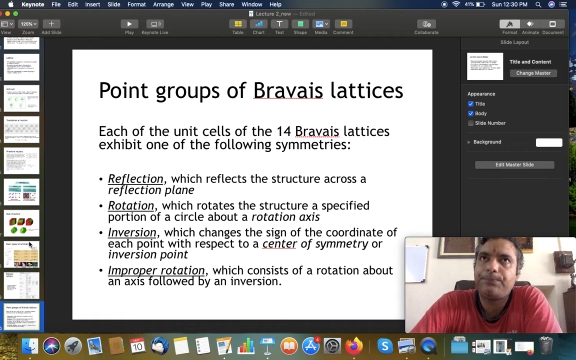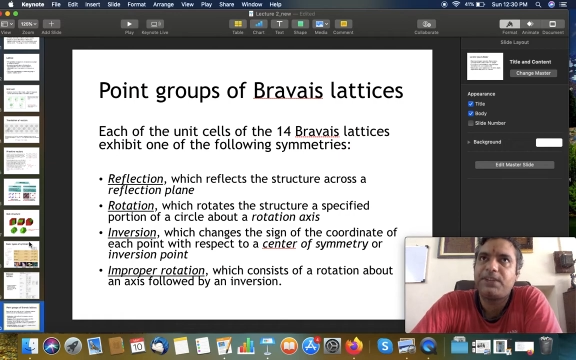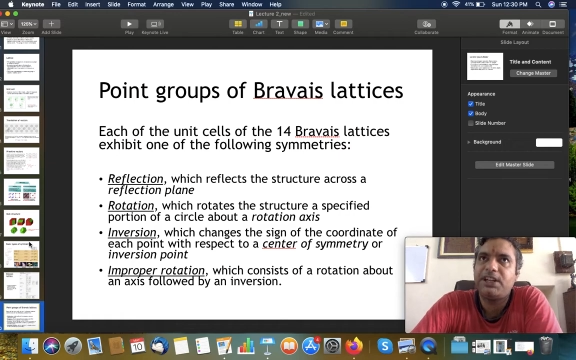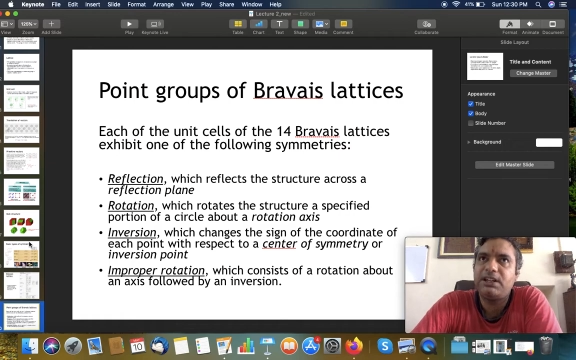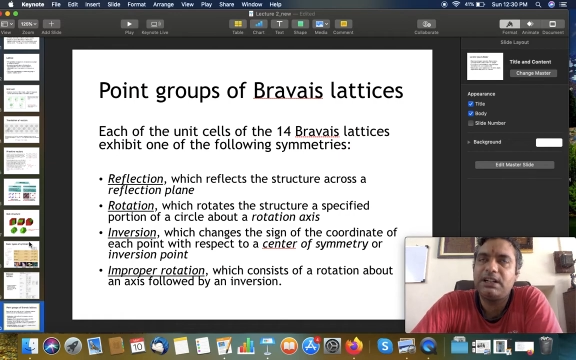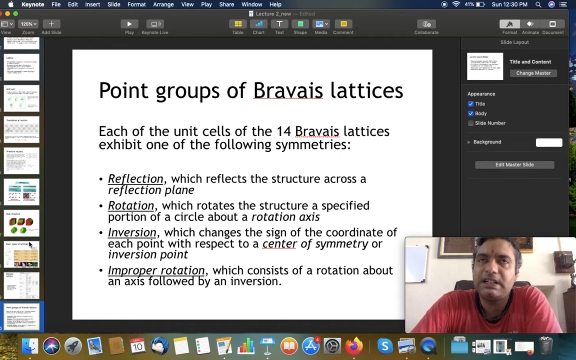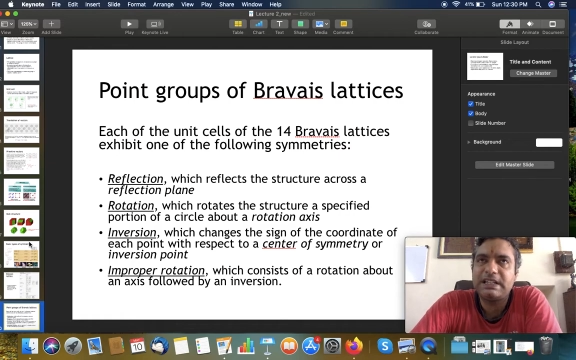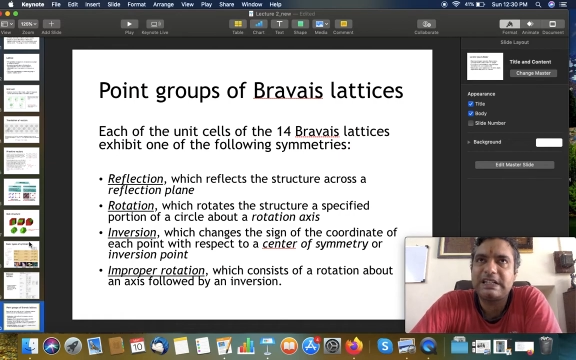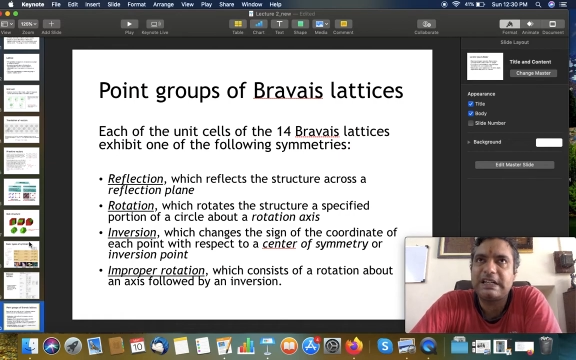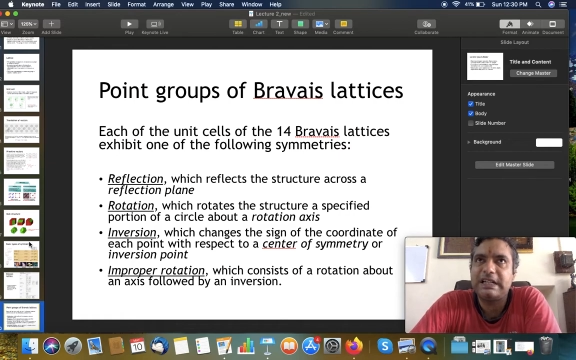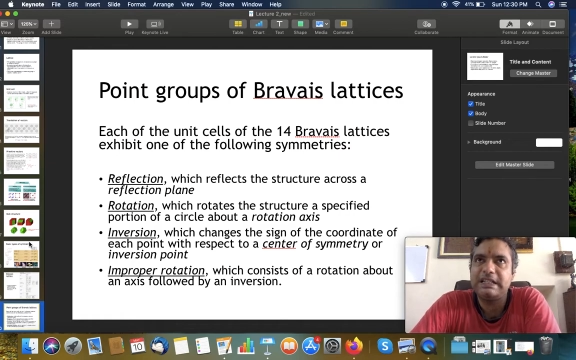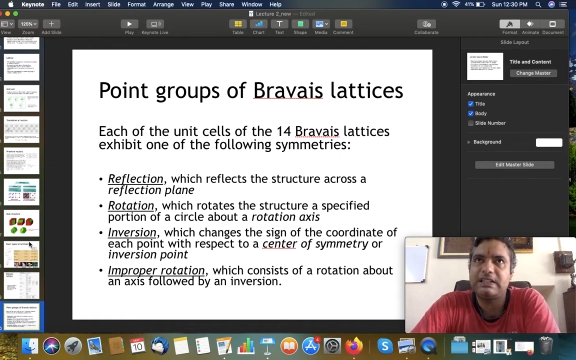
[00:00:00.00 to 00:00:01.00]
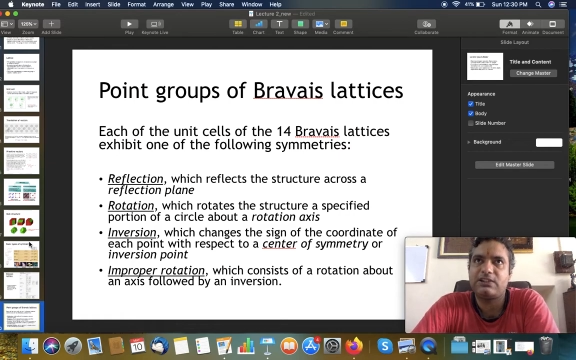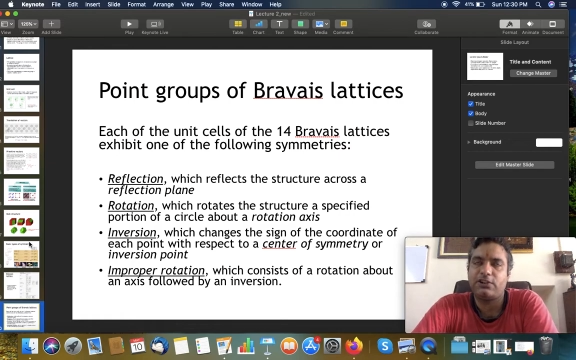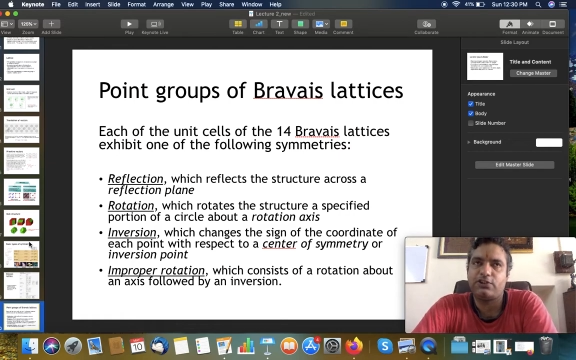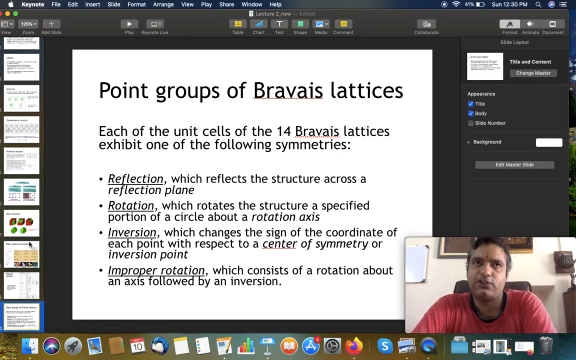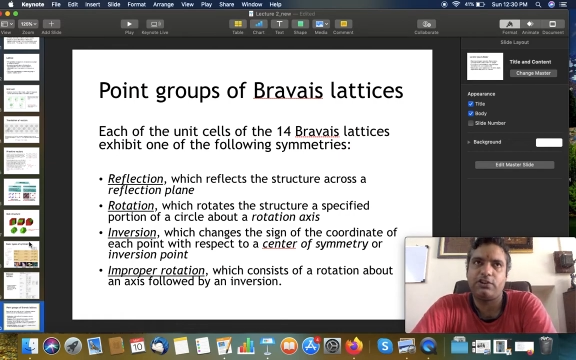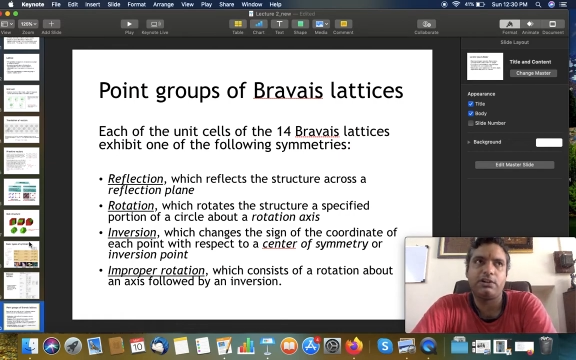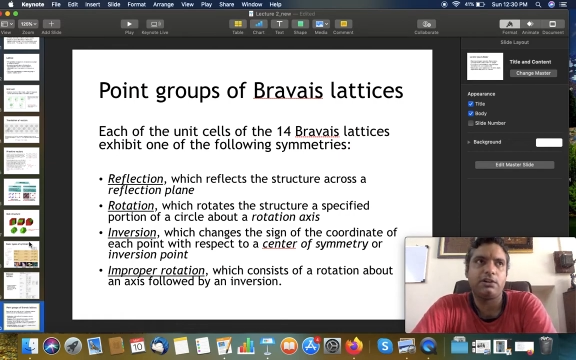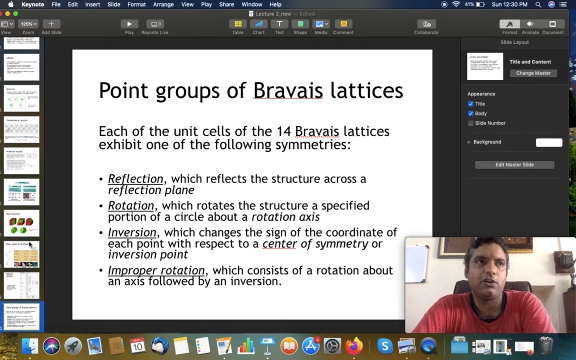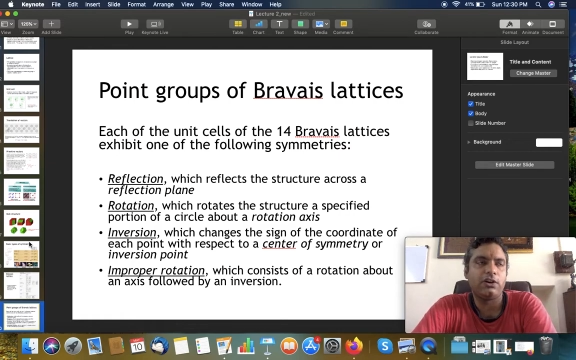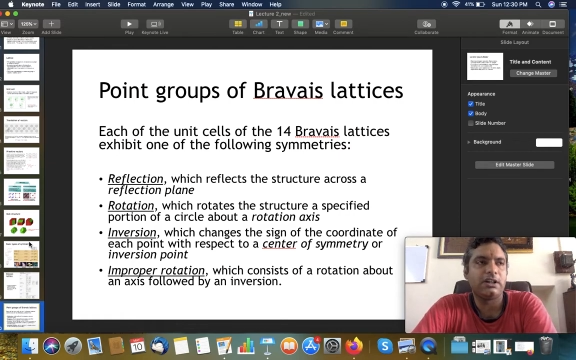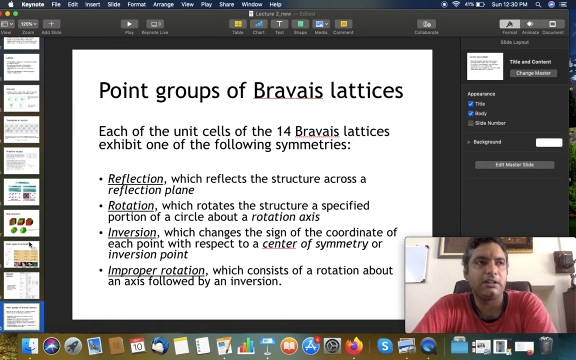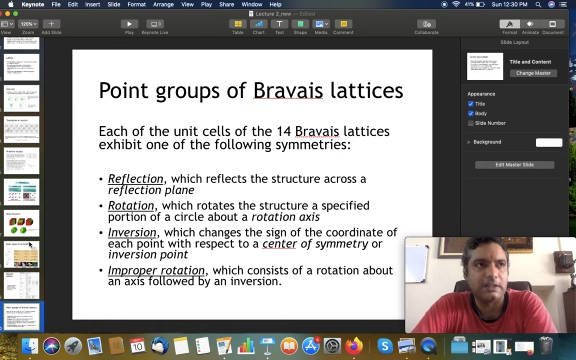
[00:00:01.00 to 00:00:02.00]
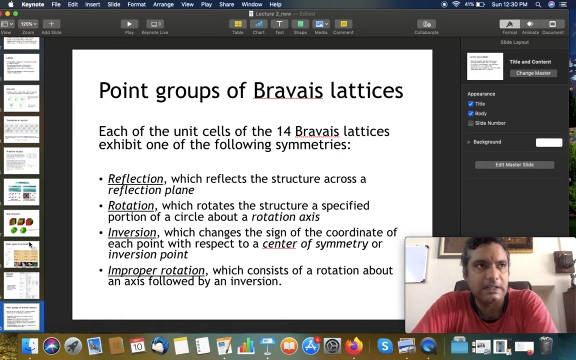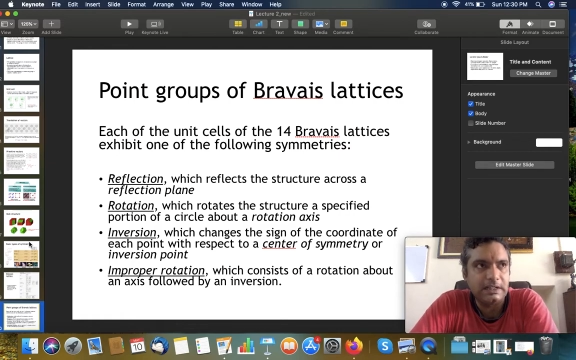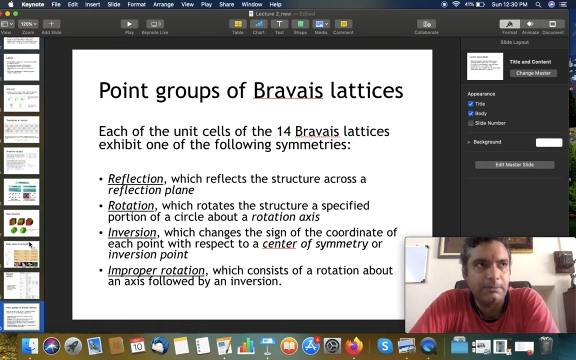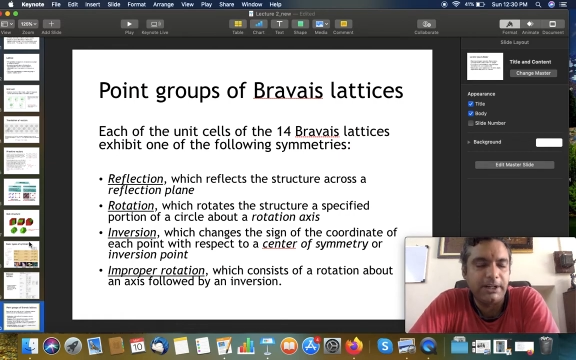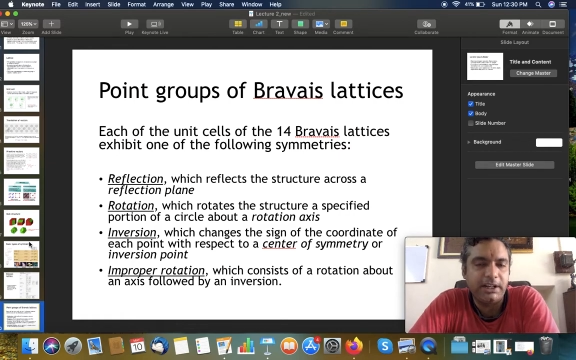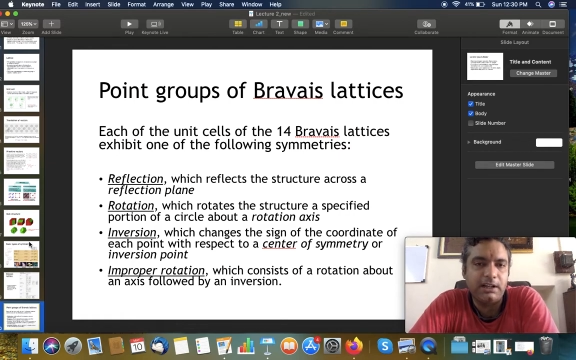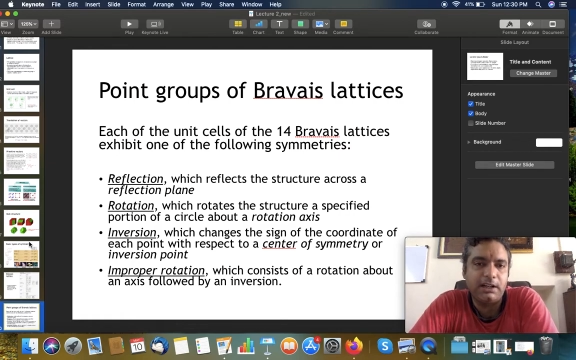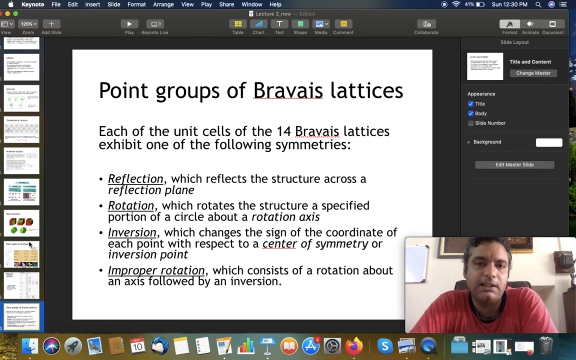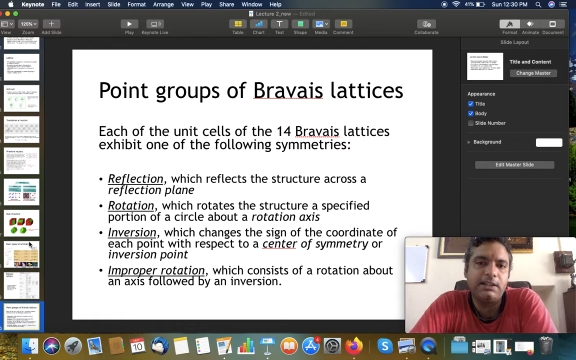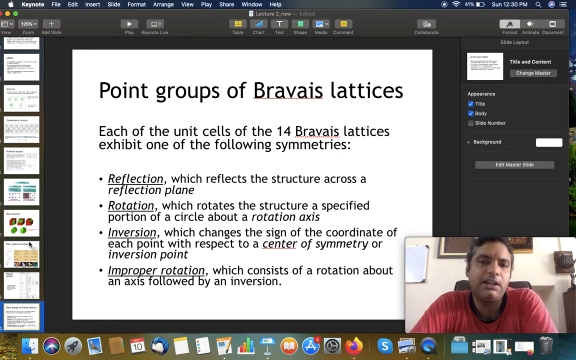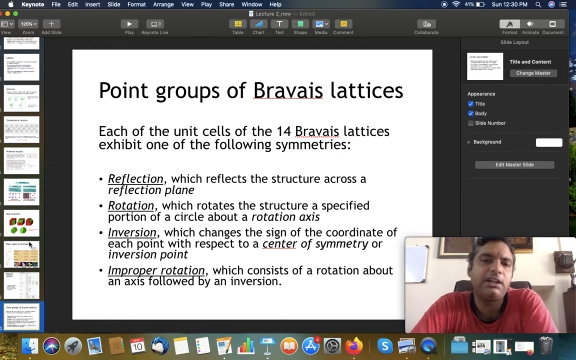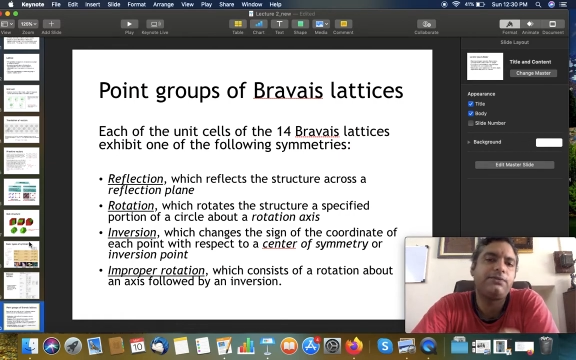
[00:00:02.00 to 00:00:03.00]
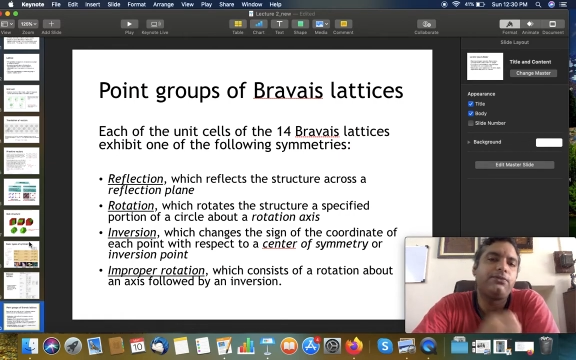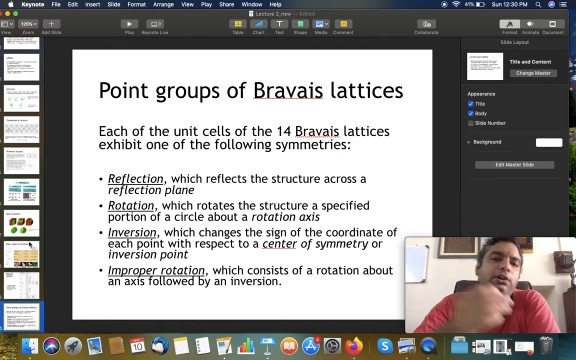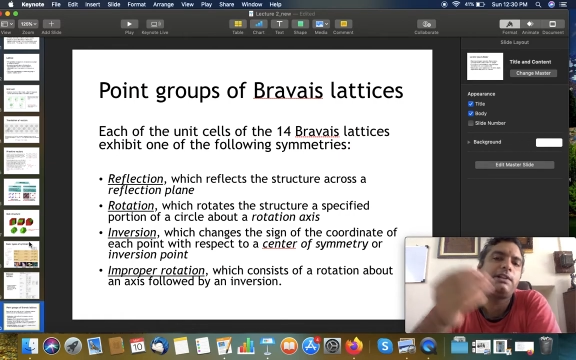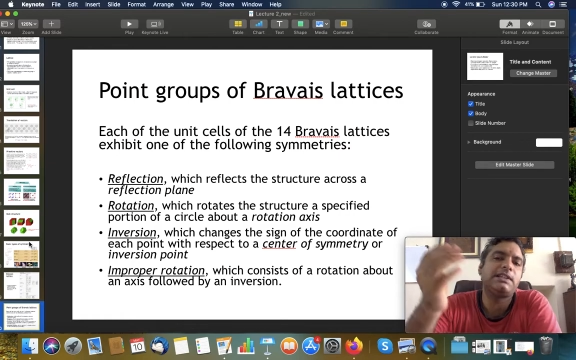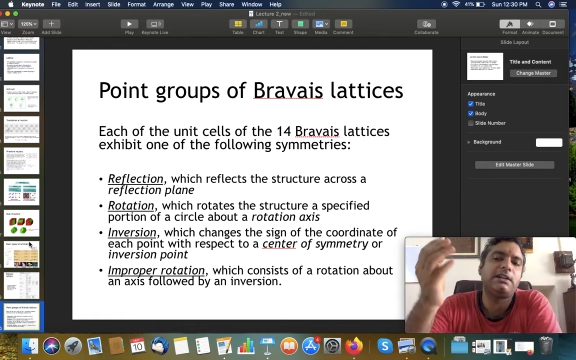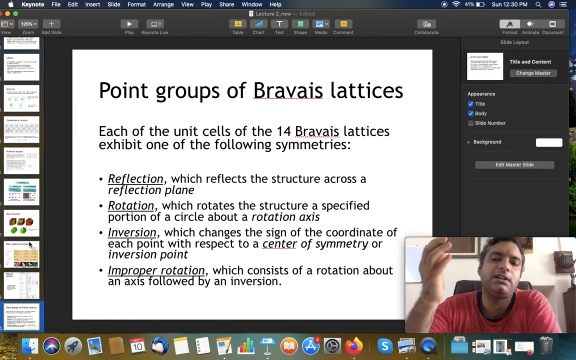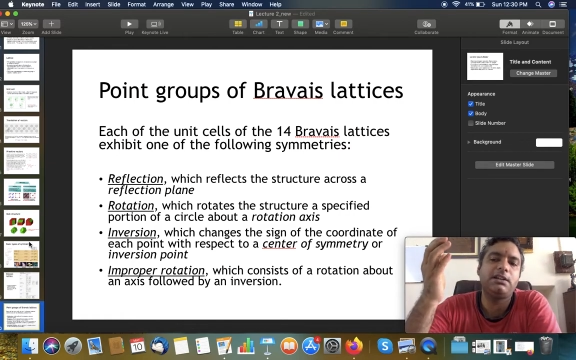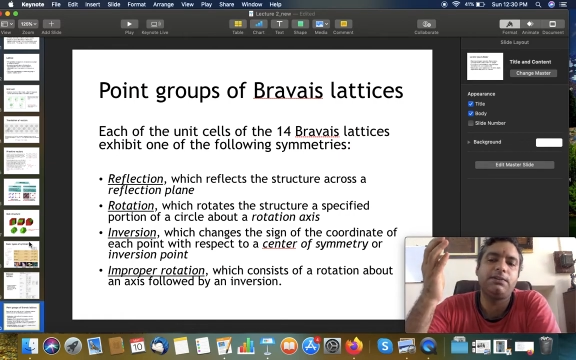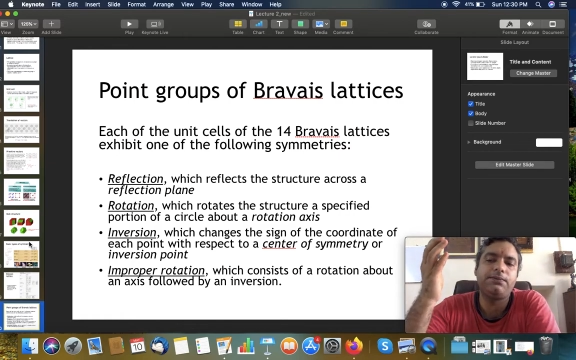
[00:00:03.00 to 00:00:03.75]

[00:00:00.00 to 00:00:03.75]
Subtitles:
in a crystalline structure or a crystal material, then it falls under